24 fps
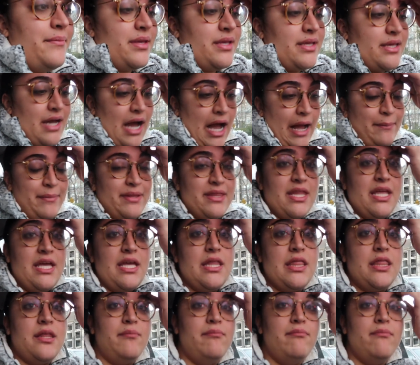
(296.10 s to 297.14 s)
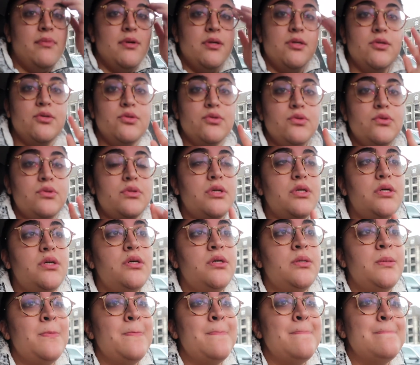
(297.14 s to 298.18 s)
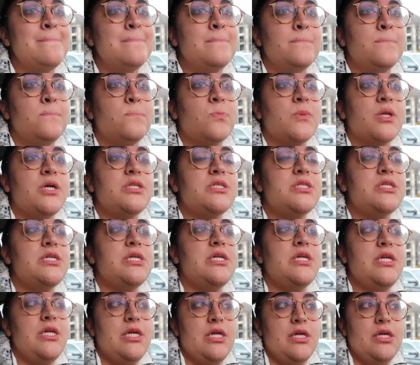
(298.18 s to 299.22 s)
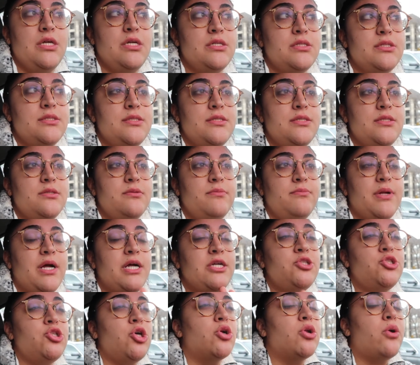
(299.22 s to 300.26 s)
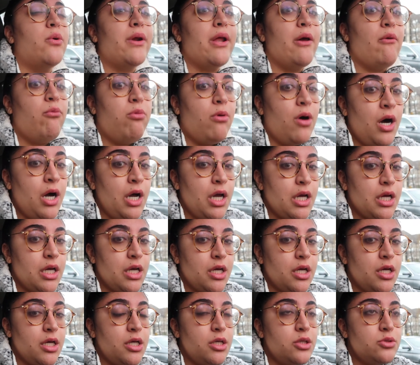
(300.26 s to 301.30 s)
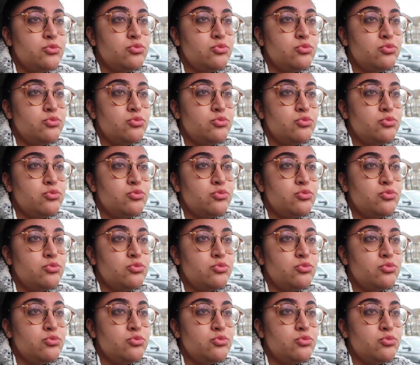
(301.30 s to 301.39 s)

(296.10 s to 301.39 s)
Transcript: Yeah, I'm in like the mood to eat, but I don't know what I want.